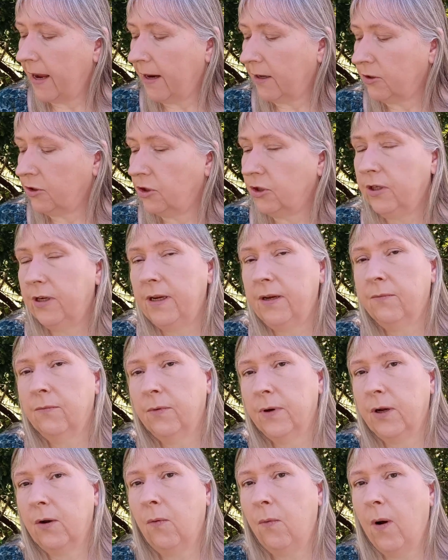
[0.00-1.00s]
actually
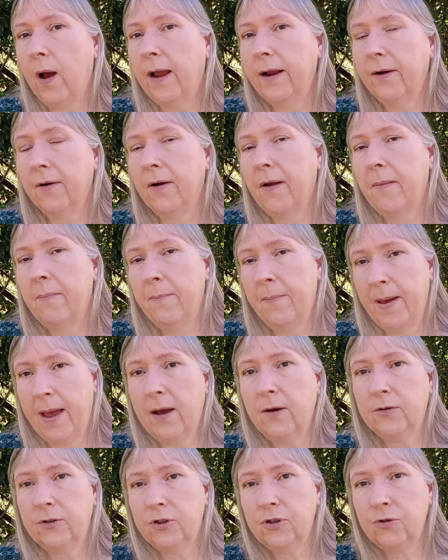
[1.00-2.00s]
require
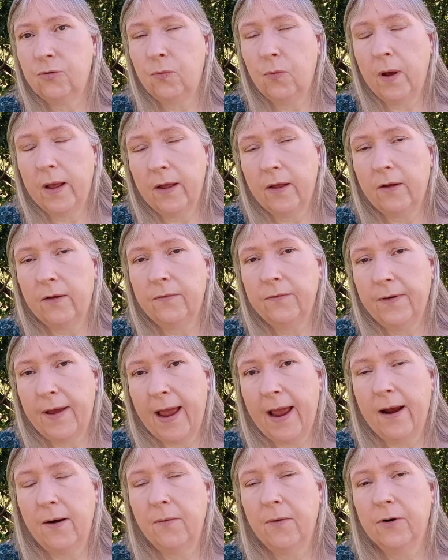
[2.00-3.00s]
about 12
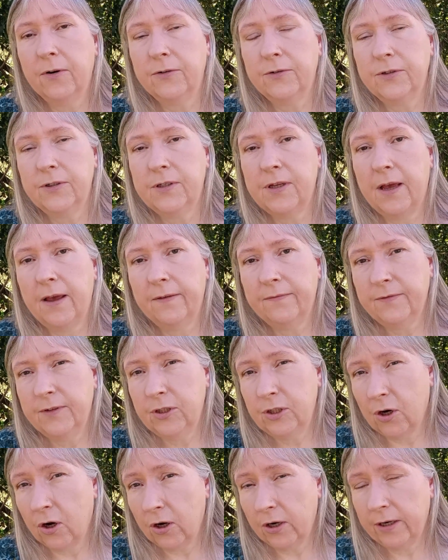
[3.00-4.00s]
hours
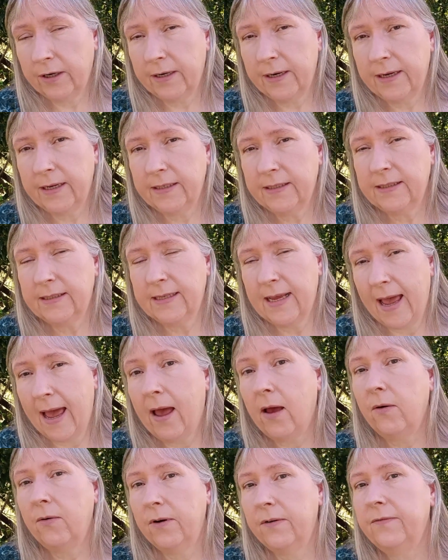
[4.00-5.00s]
of darkness
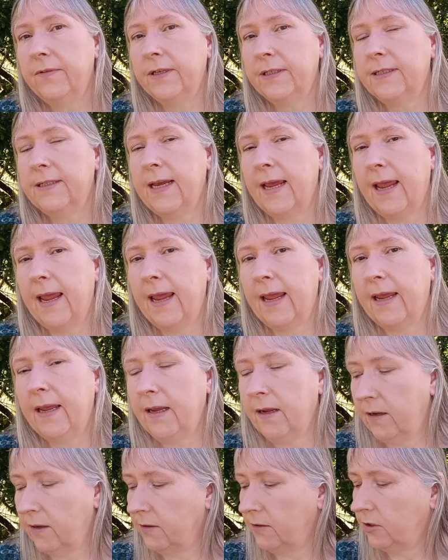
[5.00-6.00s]
out of a
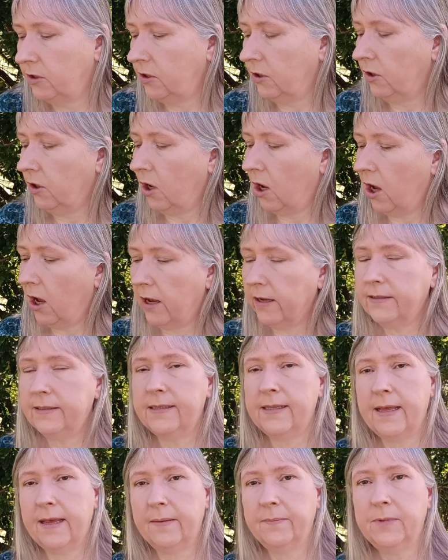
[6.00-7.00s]
day to
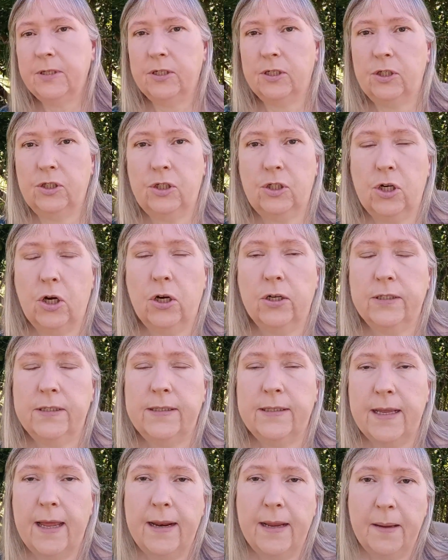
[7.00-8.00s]
cause them to start
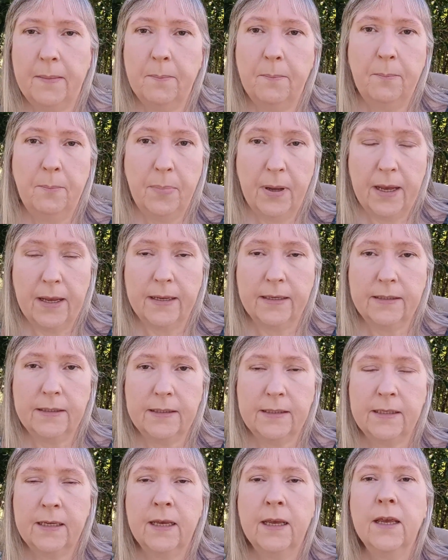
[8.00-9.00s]
setting
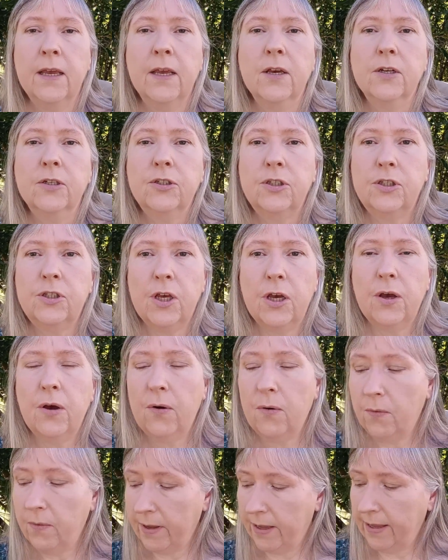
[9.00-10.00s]
buds.
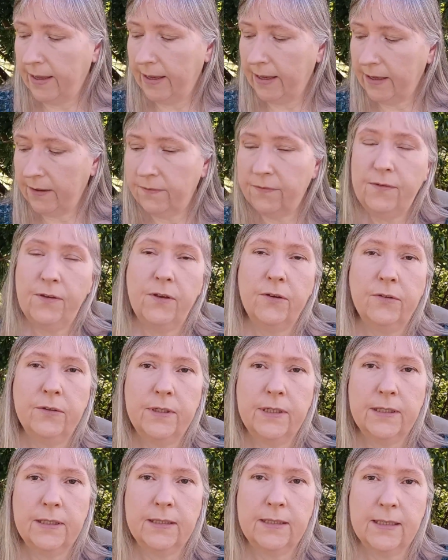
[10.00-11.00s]
So if you
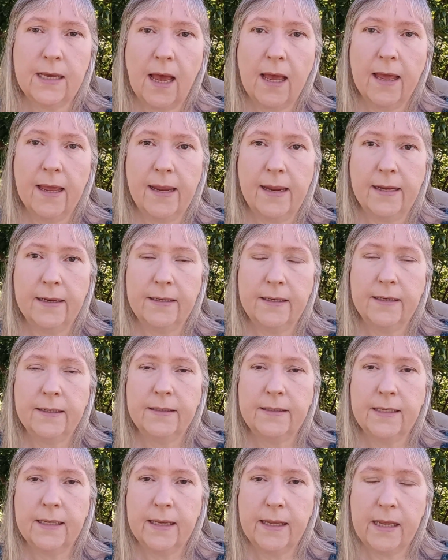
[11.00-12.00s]
decide
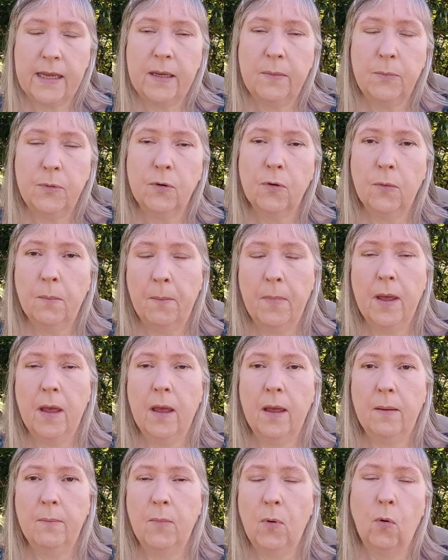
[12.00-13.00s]
to keep your
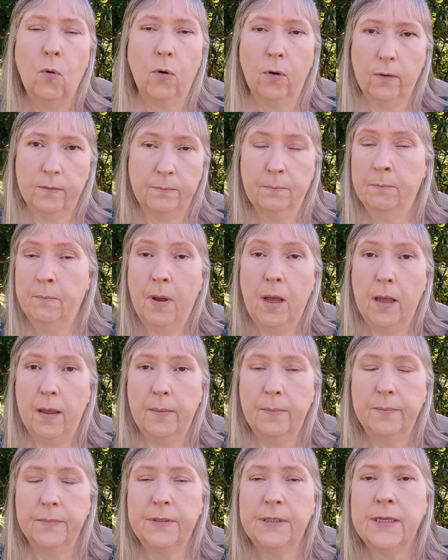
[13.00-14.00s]
mum or
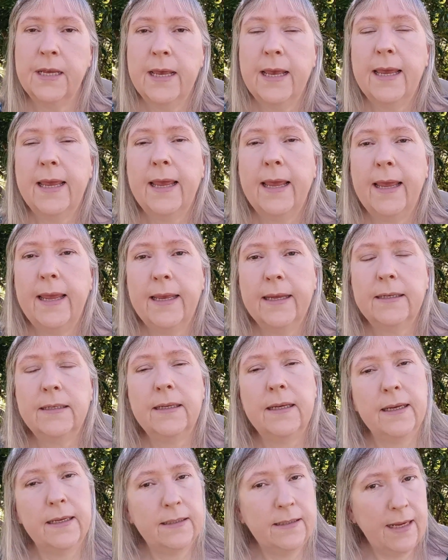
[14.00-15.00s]
mums
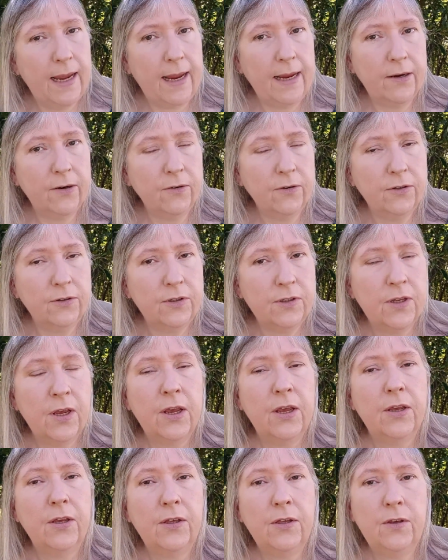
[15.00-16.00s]
in containers,
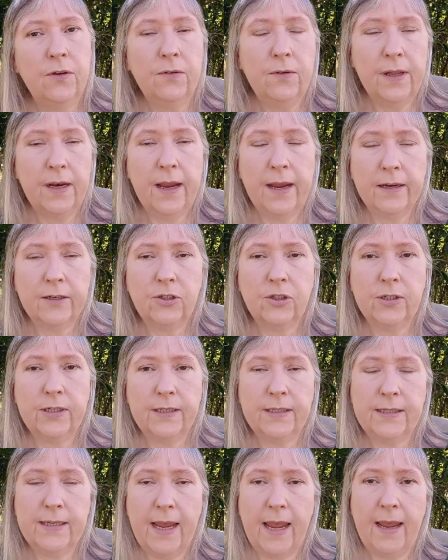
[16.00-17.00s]
you can
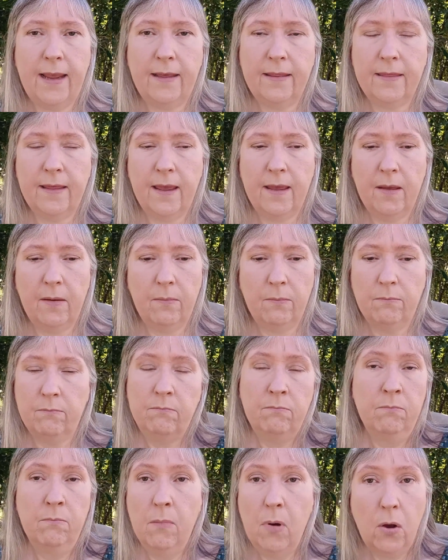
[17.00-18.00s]
actually take
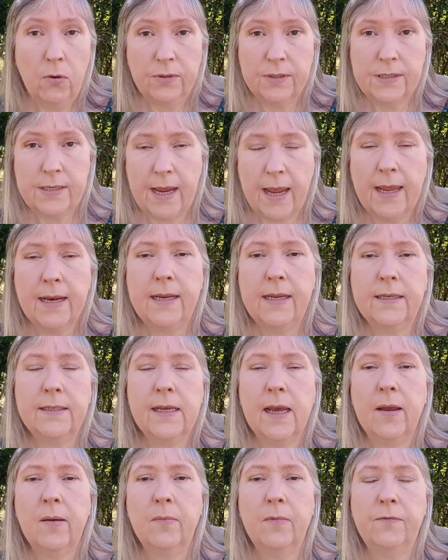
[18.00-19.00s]
them most any
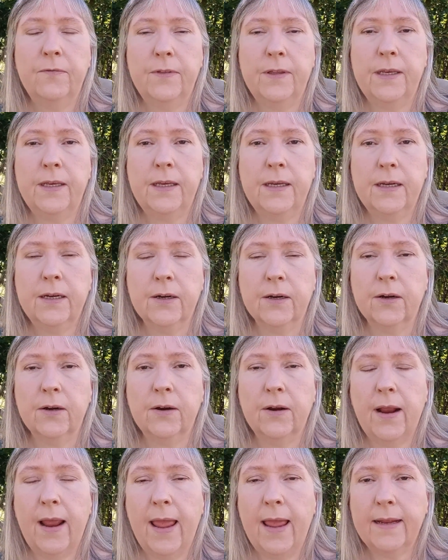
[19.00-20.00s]
time of the
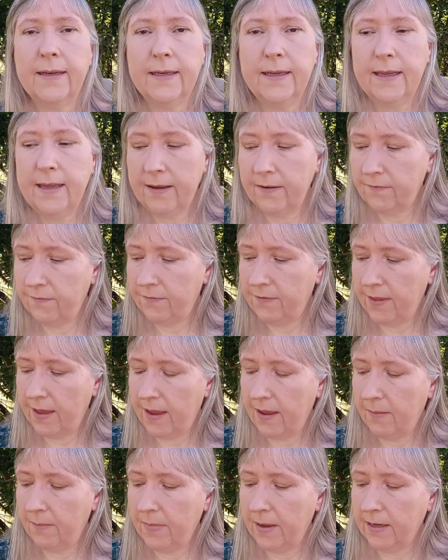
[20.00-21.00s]
year and give
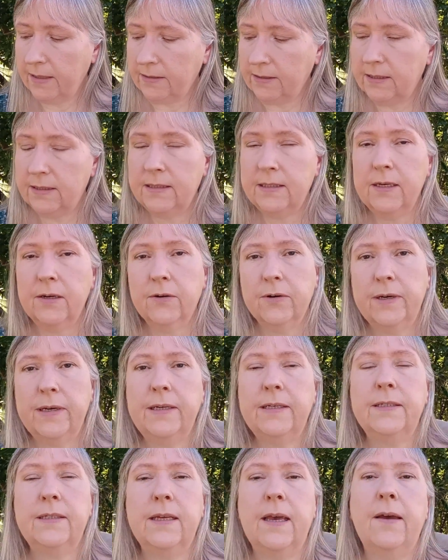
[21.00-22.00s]
them a
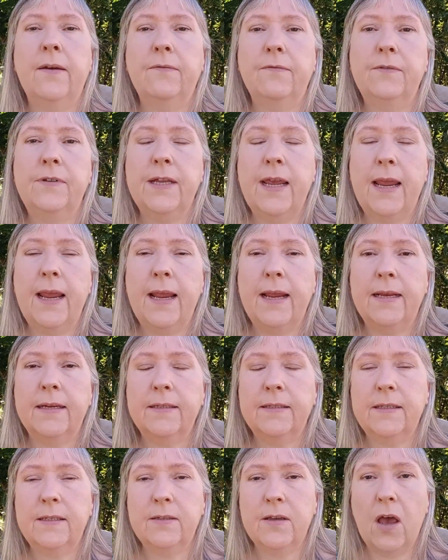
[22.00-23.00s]
series of
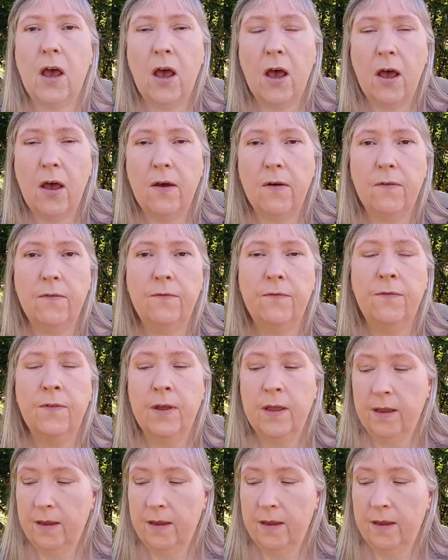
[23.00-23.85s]
days of